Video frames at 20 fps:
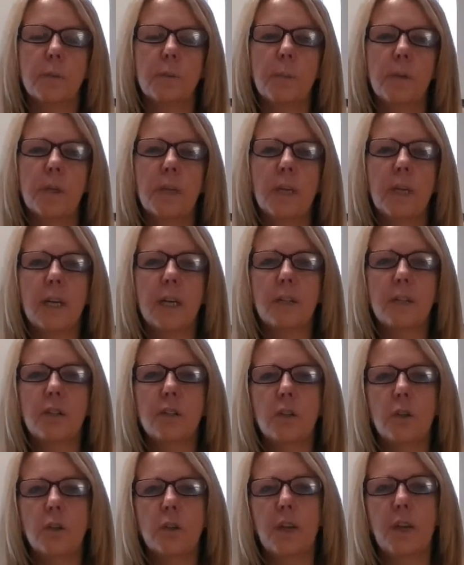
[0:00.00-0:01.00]
began
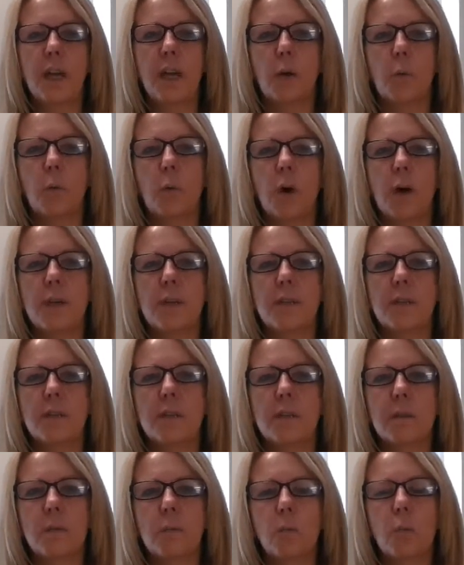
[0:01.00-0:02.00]
to look at was
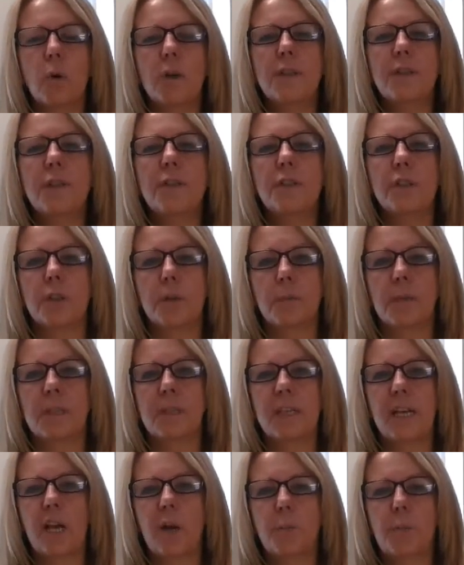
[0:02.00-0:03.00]
what determines
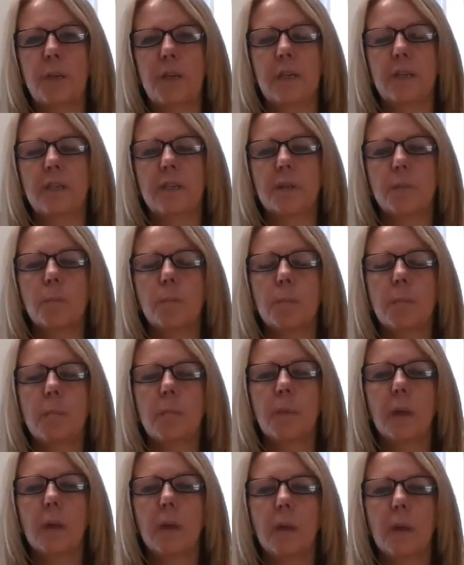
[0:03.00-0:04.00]
happiness.
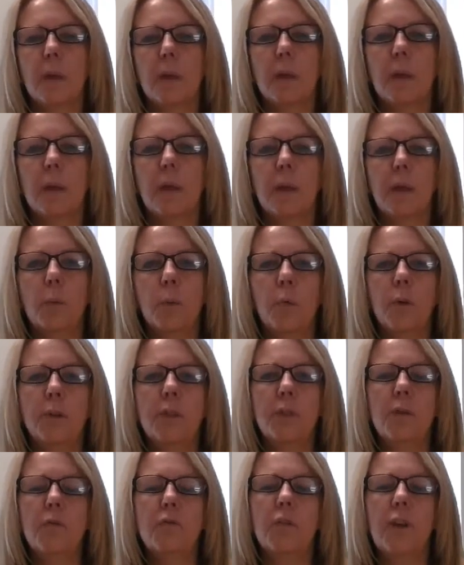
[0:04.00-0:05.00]
And what
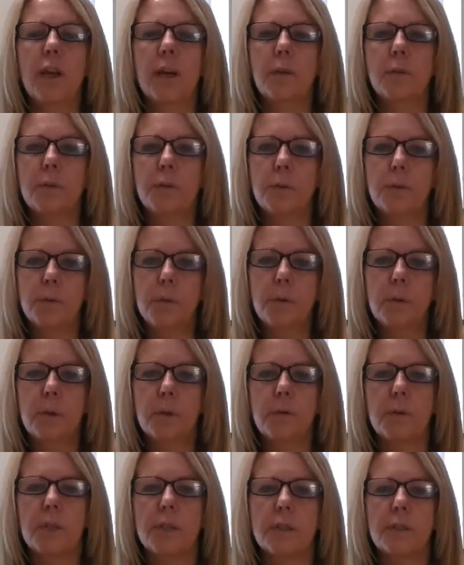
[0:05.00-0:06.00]
they found through their
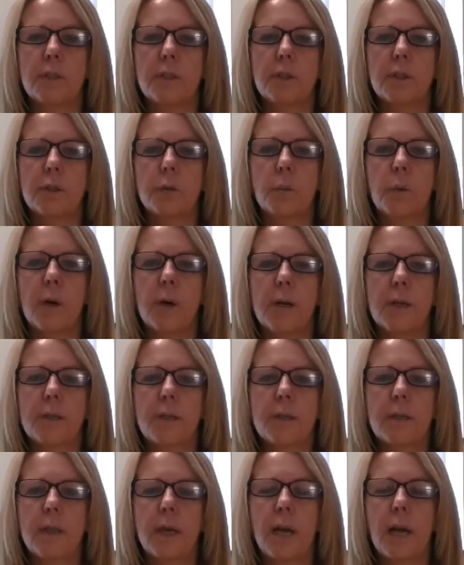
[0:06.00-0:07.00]
research
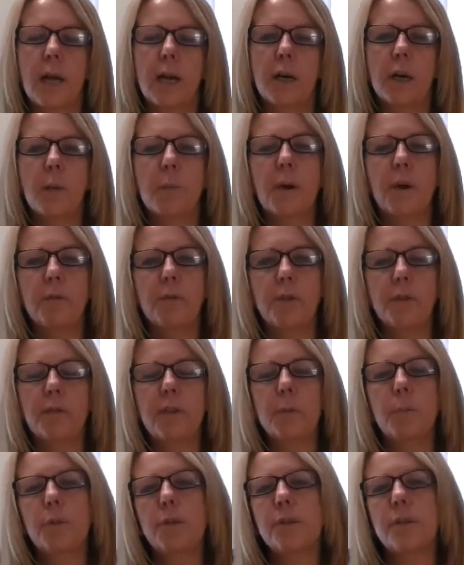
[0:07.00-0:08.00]
was that about
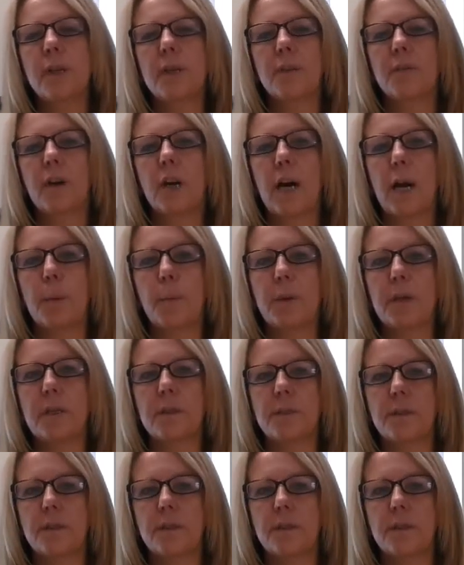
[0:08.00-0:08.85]
50% of our happiness